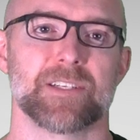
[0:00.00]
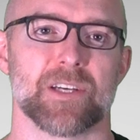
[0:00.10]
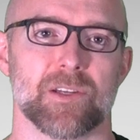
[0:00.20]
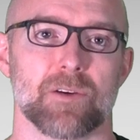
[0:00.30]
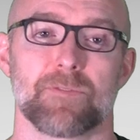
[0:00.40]
each
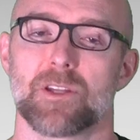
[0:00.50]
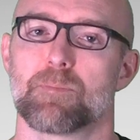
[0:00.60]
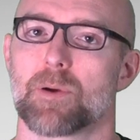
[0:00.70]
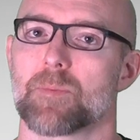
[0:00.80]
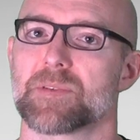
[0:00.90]
other for the
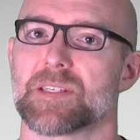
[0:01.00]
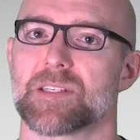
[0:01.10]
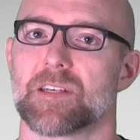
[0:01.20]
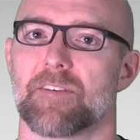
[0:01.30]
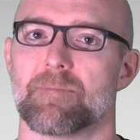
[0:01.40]

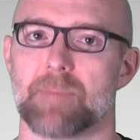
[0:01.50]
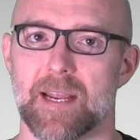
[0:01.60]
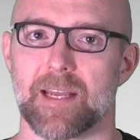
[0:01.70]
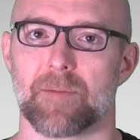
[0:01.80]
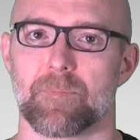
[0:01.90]
purposes of
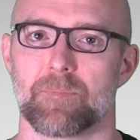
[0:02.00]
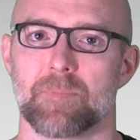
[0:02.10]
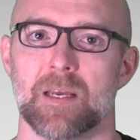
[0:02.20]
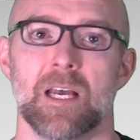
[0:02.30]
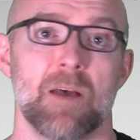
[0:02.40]
mating.
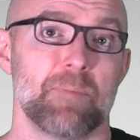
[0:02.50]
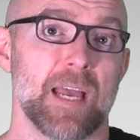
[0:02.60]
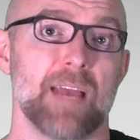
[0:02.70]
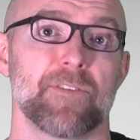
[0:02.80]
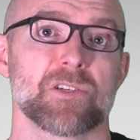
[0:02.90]

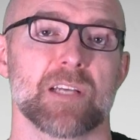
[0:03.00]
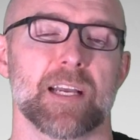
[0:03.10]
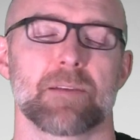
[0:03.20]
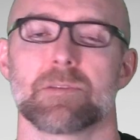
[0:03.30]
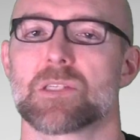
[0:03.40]
Behaviors
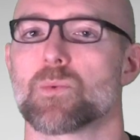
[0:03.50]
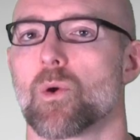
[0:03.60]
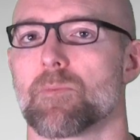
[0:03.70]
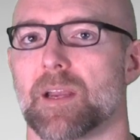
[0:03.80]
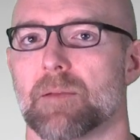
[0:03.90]
like
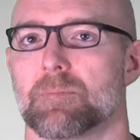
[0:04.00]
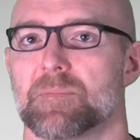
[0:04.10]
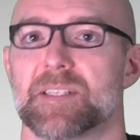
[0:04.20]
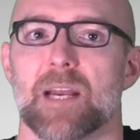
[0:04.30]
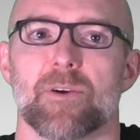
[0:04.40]
swarming,
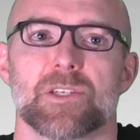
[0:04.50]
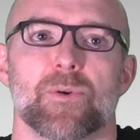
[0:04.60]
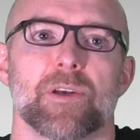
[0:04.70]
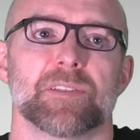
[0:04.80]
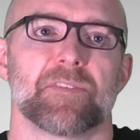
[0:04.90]

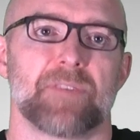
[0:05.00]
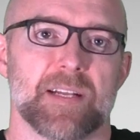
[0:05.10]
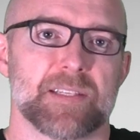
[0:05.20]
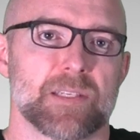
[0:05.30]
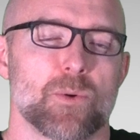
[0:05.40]
territorial
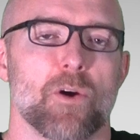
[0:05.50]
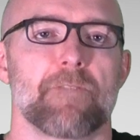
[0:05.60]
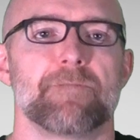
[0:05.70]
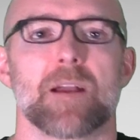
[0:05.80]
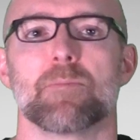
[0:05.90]
defense, or
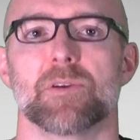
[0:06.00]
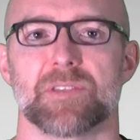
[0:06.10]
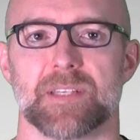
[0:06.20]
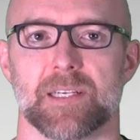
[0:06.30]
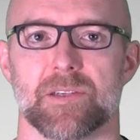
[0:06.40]
pheromone
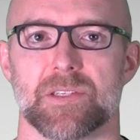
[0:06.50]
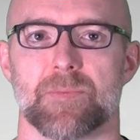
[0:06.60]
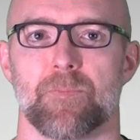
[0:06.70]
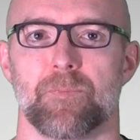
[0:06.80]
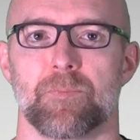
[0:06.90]
signals.
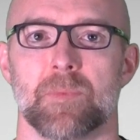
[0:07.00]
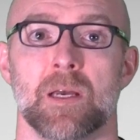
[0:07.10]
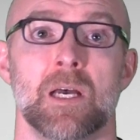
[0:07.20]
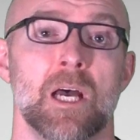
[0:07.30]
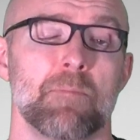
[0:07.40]

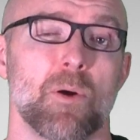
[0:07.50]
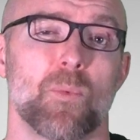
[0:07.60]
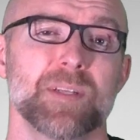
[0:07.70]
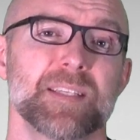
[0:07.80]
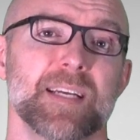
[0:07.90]
But
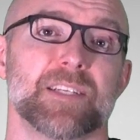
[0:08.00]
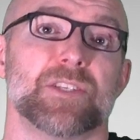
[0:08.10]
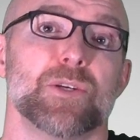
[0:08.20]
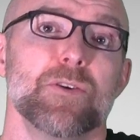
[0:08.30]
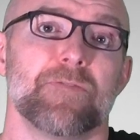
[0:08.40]
once they
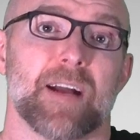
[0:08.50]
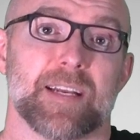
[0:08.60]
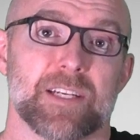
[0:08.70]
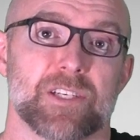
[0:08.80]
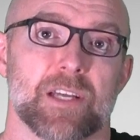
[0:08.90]
do
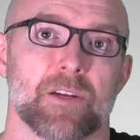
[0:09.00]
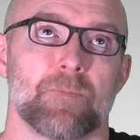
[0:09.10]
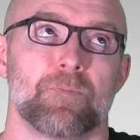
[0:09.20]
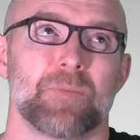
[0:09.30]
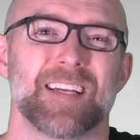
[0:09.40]
find each
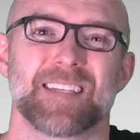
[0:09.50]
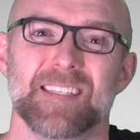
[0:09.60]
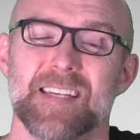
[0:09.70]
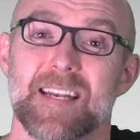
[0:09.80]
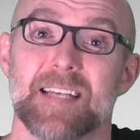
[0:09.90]
other, it
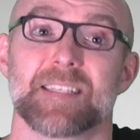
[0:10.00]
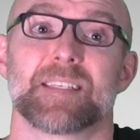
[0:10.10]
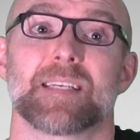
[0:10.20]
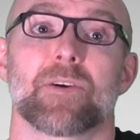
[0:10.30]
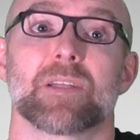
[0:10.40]
doesn't
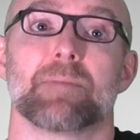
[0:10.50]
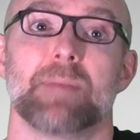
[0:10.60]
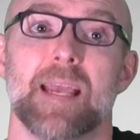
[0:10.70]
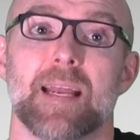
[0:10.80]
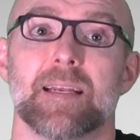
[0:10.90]
necessarily
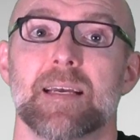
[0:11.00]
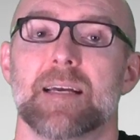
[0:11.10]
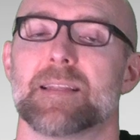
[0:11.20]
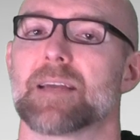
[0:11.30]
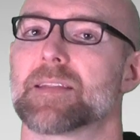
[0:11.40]
mean
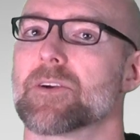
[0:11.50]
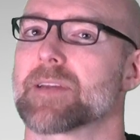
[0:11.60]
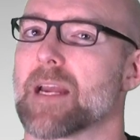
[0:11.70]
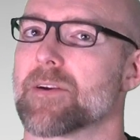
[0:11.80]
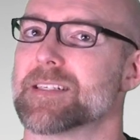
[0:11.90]
that they're
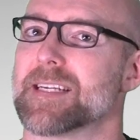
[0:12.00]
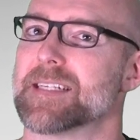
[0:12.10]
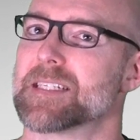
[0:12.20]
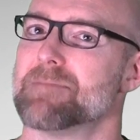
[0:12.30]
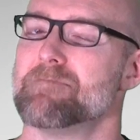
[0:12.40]

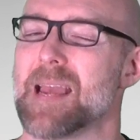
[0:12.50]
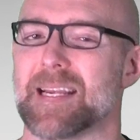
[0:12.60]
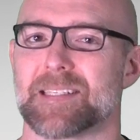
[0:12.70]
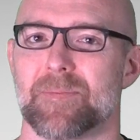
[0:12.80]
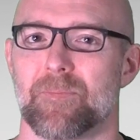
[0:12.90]
guaranteed to
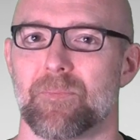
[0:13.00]
mate.